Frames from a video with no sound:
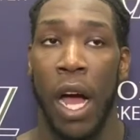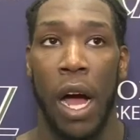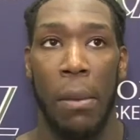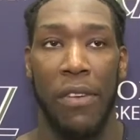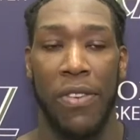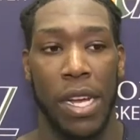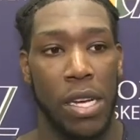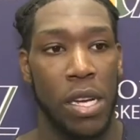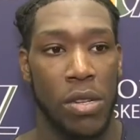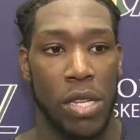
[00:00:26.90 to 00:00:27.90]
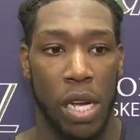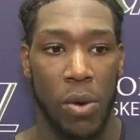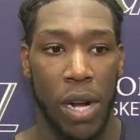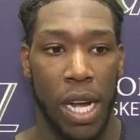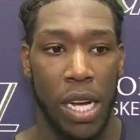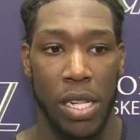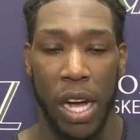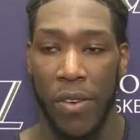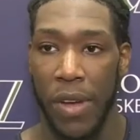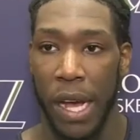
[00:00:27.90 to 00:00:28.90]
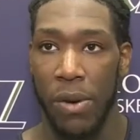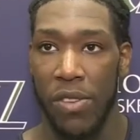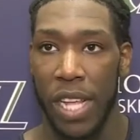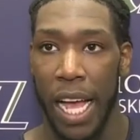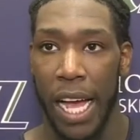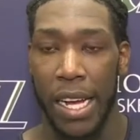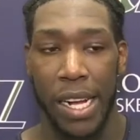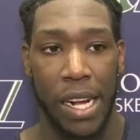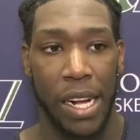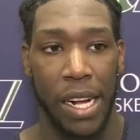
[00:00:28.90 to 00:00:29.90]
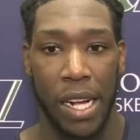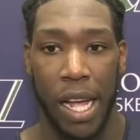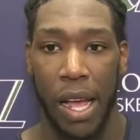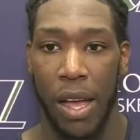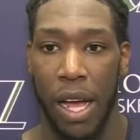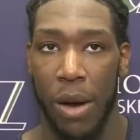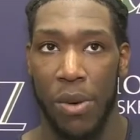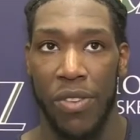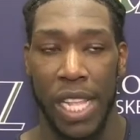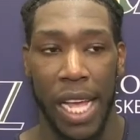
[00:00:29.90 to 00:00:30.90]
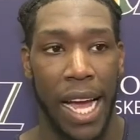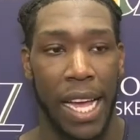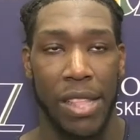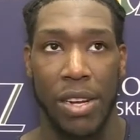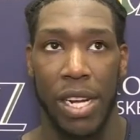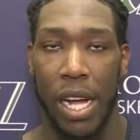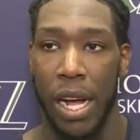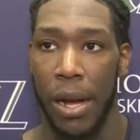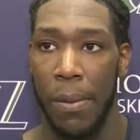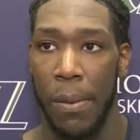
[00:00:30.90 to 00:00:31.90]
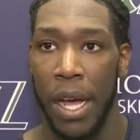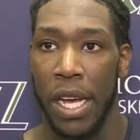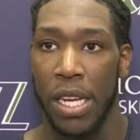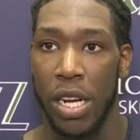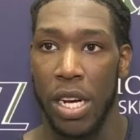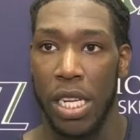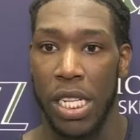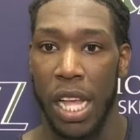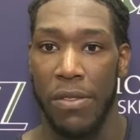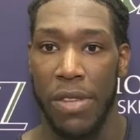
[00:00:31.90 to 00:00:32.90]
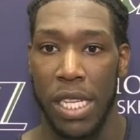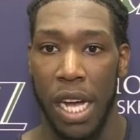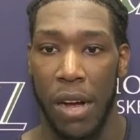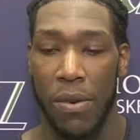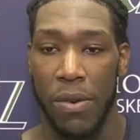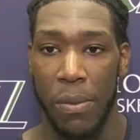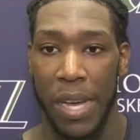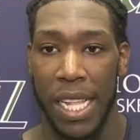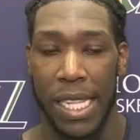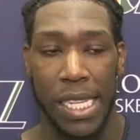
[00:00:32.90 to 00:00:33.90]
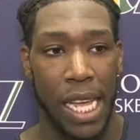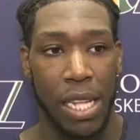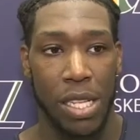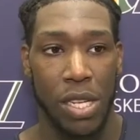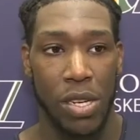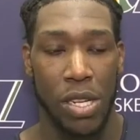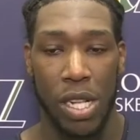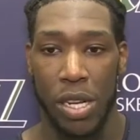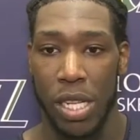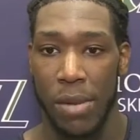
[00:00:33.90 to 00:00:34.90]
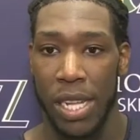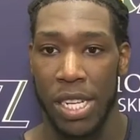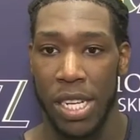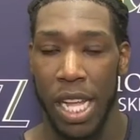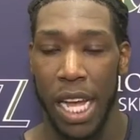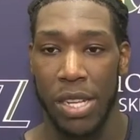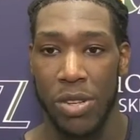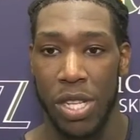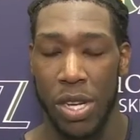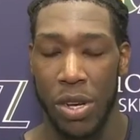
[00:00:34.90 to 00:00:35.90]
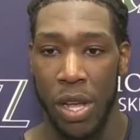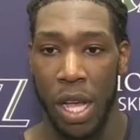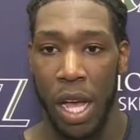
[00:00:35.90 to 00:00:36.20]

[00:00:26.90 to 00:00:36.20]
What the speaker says: I feel like it was a good workout, you know. I feel like we really got here and we really got after it. You know, it's definitely tough being at this altitude, you know, something that you're not used to,